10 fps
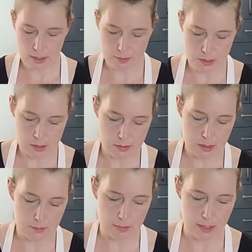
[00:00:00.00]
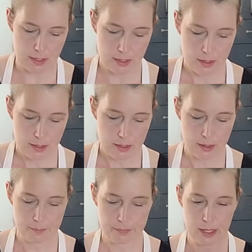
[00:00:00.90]
I'm just using my
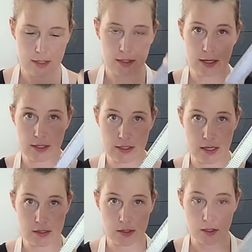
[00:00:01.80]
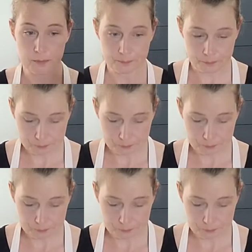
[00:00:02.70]
handy dandy zester,